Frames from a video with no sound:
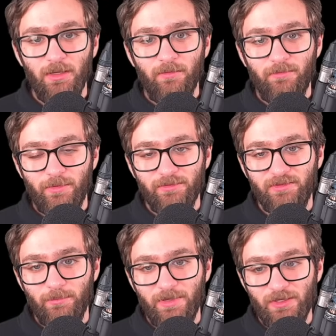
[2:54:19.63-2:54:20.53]
First,
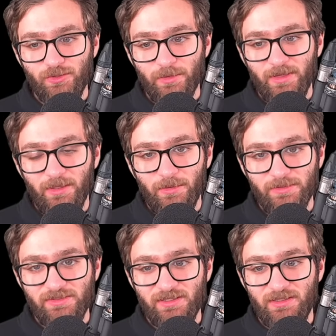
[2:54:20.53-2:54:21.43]
make sure that you're
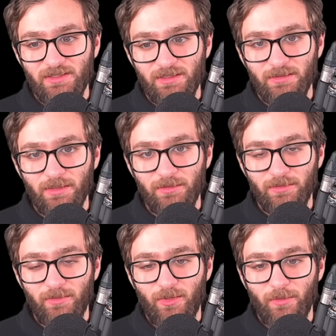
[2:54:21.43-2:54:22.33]
CD'd into
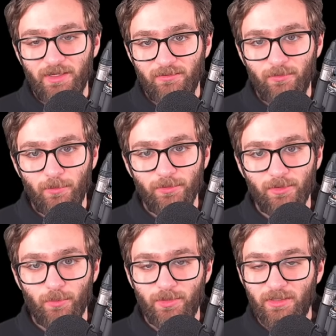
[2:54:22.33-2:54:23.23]
the correct folder
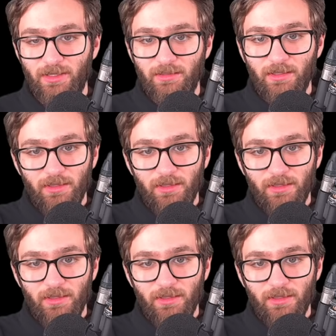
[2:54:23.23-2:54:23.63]
where you can